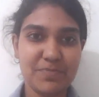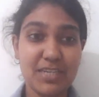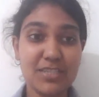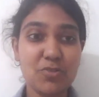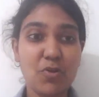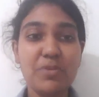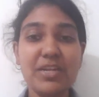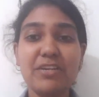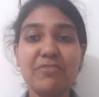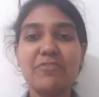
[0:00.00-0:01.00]
There are so
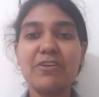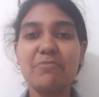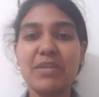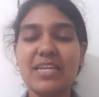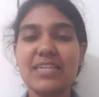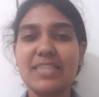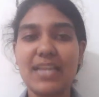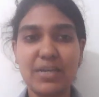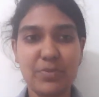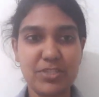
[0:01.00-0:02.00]
many different meanings,
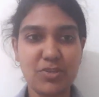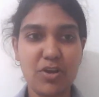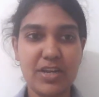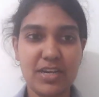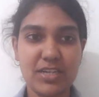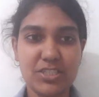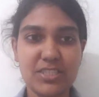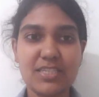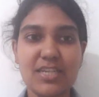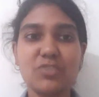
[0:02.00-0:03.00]
like we saw in
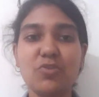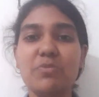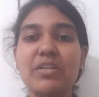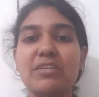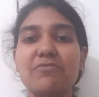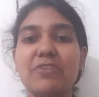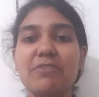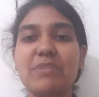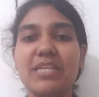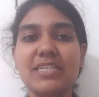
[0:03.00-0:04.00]
Arshas. There are so many
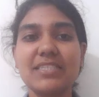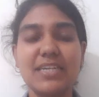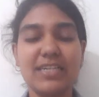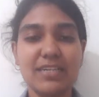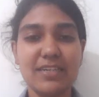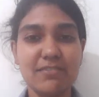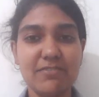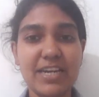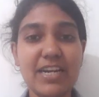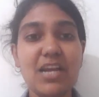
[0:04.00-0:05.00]
different meanings that are
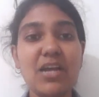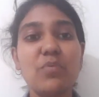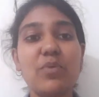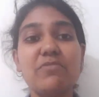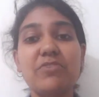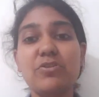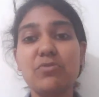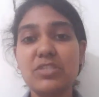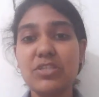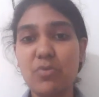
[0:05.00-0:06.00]
conveyed when we
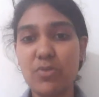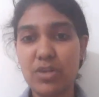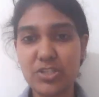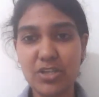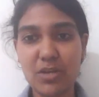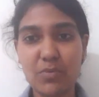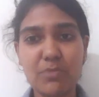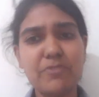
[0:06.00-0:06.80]
use the original word.